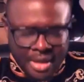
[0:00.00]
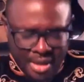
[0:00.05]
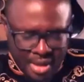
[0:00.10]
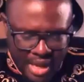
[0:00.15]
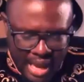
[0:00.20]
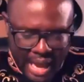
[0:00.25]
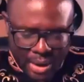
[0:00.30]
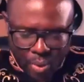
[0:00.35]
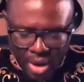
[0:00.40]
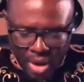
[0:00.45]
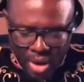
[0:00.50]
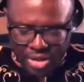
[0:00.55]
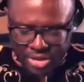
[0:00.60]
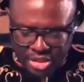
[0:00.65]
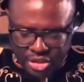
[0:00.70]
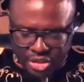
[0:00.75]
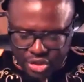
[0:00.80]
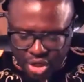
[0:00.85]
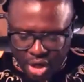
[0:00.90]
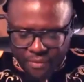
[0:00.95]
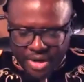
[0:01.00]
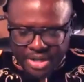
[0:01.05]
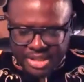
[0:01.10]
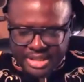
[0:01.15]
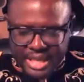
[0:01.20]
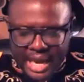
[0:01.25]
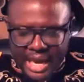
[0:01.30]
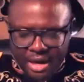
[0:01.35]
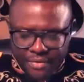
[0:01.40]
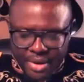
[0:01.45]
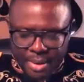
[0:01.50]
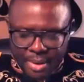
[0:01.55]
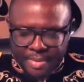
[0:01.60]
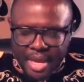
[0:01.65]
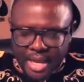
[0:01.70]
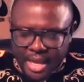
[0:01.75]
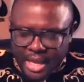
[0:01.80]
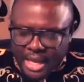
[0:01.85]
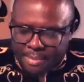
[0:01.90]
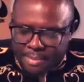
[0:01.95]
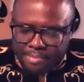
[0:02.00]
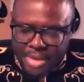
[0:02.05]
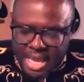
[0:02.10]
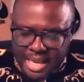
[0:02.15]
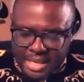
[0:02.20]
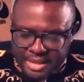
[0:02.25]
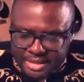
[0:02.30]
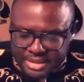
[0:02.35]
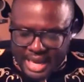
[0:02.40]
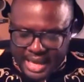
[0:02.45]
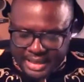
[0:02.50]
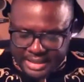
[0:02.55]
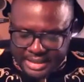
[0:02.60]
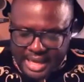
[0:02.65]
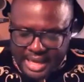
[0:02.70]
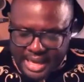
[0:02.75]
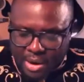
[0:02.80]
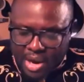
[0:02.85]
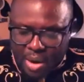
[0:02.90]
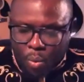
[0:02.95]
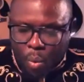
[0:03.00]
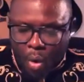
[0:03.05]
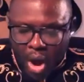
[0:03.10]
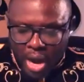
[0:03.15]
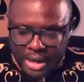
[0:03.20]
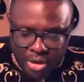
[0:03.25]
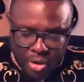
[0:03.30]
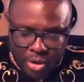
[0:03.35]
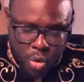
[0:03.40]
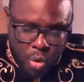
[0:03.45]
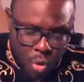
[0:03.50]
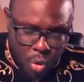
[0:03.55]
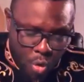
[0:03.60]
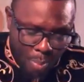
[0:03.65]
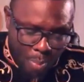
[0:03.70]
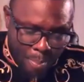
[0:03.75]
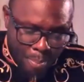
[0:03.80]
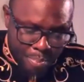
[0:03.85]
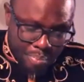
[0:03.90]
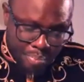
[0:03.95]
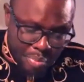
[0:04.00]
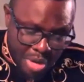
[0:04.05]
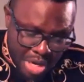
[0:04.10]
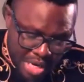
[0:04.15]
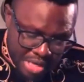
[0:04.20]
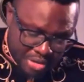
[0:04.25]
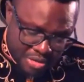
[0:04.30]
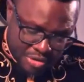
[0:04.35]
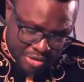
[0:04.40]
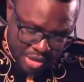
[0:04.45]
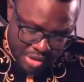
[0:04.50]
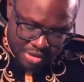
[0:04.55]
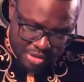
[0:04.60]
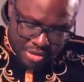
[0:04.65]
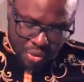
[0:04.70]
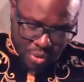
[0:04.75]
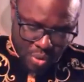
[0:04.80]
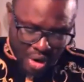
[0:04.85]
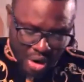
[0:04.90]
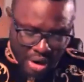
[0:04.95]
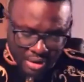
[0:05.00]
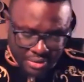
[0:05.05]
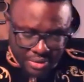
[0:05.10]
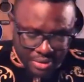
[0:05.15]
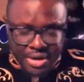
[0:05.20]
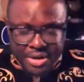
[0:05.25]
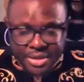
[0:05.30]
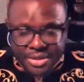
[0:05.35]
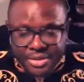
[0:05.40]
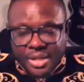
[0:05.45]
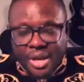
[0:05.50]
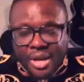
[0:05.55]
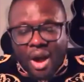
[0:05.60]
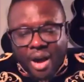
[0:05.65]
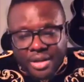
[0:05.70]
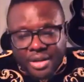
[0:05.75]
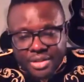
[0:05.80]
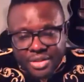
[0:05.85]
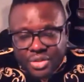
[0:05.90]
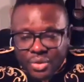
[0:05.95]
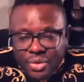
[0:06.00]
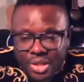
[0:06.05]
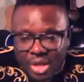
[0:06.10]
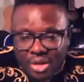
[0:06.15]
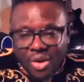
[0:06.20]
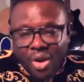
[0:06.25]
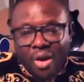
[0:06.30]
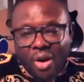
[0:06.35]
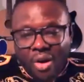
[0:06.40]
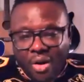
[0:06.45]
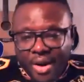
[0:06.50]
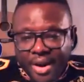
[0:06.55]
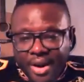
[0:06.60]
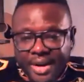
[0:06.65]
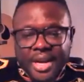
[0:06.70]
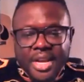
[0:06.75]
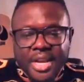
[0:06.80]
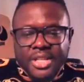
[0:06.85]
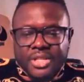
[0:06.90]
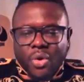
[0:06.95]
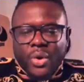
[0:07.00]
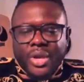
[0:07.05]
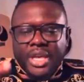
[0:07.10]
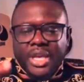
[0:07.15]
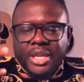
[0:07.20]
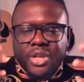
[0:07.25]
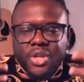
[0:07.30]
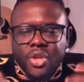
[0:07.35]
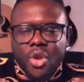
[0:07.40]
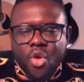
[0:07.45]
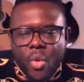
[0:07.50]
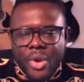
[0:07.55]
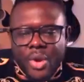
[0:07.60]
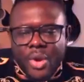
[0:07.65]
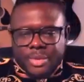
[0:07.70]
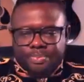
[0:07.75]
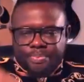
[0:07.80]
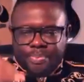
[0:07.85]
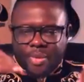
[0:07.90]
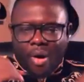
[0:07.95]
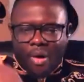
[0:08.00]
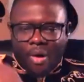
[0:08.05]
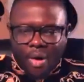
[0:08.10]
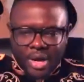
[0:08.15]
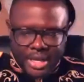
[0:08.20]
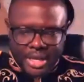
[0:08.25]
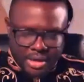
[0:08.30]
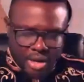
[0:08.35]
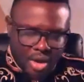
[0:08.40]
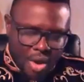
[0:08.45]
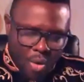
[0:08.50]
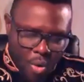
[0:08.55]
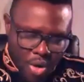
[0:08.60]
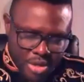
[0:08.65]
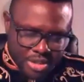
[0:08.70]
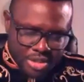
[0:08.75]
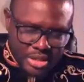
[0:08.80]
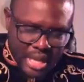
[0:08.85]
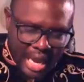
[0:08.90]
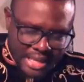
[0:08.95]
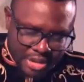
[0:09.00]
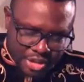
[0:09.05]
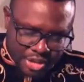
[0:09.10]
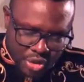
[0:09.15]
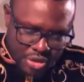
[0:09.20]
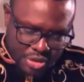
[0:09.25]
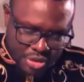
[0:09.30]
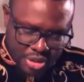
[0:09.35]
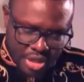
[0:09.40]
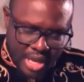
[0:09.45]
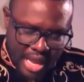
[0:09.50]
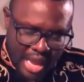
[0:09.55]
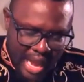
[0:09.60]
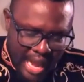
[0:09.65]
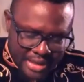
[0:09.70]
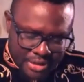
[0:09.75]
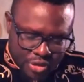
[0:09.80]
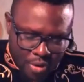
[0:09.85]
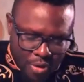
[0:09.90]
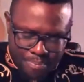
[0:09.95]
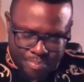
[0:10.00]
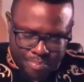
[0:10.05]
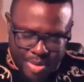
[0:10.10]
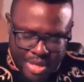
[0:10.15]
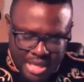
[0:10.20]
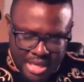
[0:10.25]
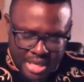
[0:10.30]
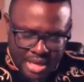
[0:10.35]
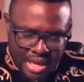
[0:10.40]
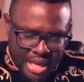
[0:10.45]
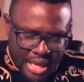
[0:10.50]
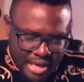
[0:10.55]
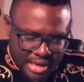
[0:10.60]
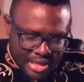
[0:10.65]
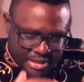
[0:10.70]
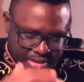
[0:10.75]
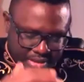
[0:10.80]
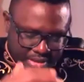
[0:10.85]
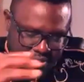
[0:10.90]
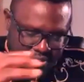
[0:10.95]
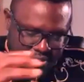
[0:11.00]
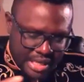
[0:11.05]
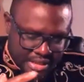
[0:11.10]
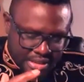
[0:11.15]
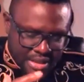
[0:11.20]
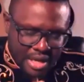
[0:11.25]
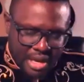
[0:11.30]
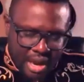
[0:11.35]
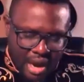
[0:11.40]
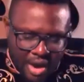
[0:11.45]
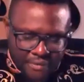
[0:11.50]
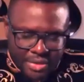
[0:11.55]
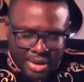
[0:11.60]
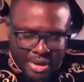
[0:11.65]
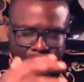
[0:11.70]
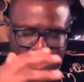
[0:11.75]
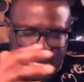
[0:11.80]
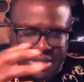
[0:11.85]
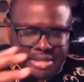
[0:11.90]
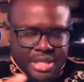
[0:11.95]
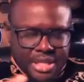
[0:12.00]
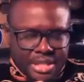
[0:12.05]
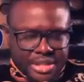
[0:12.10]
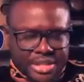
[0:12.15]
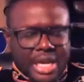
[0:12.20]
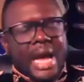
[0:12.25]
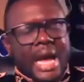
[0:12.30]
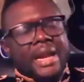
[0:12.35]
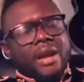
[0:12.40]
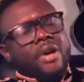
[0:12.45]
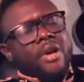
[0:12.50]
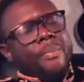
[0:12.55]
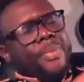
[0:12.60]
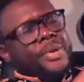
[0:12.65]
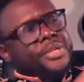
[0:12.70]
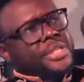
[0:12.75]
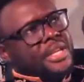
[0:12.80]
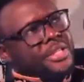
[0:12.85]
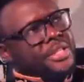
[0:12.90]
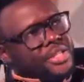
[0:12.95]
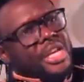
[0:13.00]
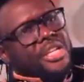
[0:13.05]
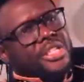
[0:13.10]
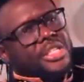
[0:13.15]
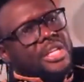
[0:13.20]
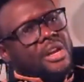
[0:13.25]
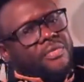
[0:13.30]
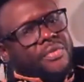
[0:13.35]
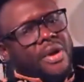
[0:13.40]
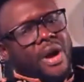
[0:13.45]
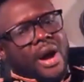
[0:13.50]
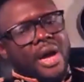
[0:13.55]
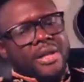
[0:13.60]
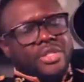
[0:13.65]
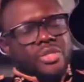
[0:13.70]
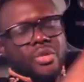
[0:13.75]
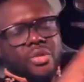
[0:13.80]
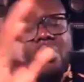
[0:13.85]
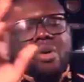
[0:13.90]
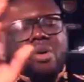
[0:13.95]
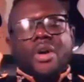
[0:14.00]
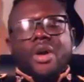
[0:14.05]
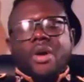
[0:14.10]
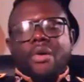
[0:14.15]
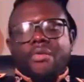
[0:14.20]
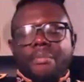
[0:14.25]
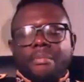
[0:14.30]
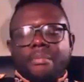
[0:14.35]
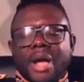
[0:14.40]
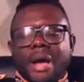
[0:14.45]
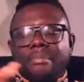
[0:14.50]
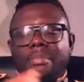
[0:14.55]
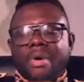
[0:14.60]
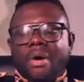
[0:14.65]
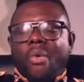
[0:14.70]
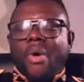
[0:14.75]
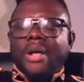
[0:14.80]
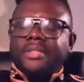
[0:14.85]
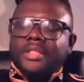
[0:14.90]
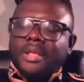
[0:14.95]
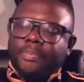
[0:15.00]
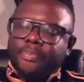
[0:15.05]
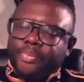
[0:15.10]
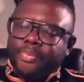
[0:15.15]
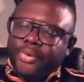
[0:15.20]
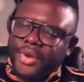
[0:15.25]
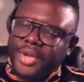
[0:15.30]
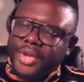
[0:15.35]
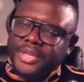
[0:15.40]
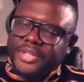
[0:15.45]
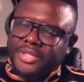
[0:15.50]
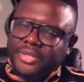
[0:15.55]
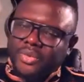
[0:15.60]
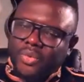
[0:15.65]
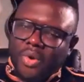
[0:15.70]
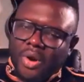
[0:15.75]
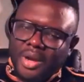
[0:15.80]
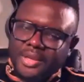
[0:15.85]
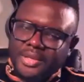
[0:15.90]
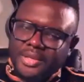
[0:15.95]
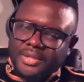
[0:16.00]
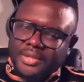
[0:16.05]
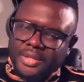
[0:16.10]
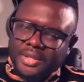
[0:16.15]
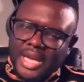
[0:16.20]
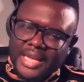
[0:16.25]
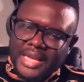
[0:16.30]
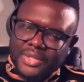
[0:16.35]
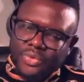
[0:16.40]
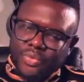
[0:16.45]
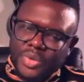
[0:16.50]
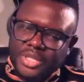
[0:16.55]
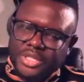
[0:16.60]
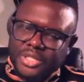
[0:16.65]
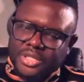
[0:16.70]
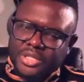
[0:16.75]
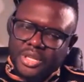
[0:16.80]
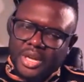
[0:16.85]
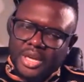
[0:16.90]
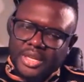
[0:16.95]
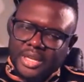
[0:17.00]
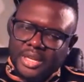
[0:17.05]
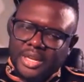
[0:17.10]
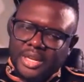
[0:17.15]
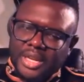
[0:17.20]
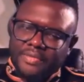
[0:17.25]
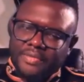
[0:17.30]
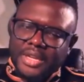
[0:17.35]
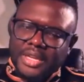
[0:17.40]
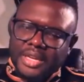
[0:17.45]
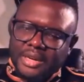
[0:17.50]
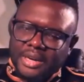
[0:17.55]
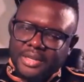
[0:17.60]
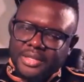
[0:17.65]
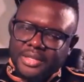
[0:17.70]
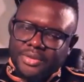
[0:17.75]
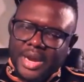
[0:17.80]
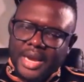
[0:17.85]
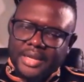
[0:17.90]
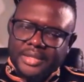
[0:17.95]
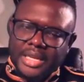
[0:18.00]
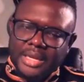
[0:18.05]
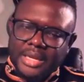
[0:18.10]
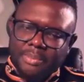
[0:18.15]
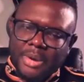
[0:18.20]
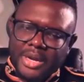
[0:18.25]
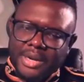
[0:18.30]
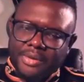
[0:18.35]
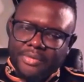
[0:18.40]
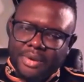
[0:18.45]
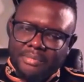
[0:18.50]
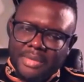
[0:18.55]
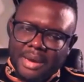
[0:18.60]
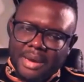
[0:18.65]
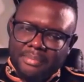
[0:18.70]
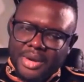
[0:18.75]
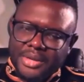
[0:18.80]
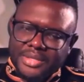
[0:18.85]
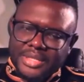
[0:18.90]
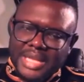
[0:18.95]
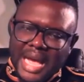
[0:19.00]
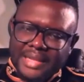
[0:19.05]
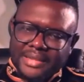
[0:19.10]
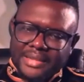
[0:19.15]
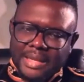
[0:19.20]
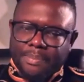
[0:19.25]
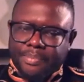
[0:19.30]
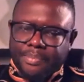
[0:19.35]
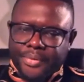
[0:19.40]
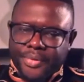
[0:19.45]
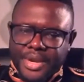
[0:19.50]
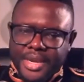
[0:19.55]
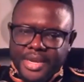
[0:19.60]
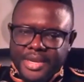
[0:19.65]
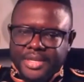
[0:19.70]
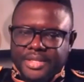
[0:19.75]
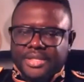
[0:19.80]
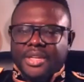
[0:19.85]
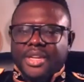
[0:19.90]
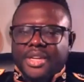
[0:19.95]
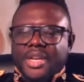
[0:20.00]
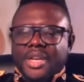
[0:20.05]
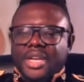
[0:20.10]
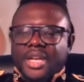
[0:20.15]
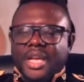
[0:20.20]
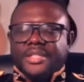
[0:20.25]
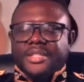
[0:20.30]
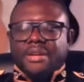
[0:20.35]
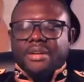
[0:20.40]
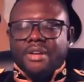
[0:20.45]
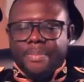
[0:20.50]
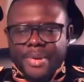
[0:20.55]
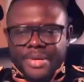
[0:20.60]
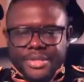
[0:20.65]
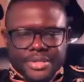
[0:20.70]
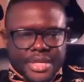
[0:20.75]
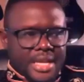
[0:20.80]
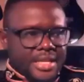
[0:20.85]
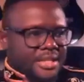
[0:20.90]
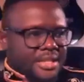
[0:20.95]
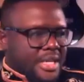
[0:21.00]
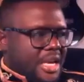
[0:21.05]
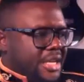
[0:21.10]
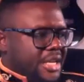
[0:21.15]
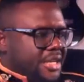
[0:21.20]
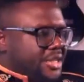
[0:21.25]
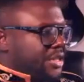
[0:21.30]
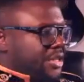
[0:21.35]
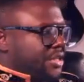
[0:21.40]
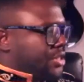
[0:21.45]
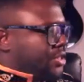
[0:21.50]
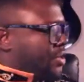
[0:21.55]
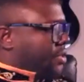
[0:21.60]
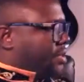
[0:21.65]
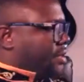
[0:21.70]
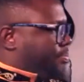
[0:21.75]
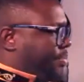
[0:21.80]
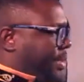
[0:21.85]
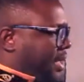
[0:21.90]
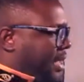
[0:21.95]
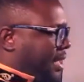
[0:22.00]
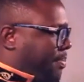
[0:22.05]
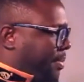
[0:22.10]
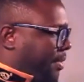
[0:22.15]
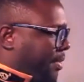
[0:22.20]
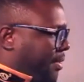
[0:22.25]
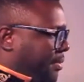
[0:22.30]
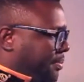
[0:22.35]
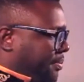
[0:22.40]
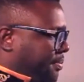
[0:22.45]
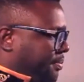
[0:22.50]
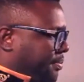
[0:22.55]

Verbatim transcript: And what does the servant side of him? It means that one who ministers to others unto the Lord. So he knew his calling was not just uh, to be in the seat of the messenger and a representation of God. So remember what the priest was as we studied Leviticus, right? Anybody remembers that? The priest is a representation to the people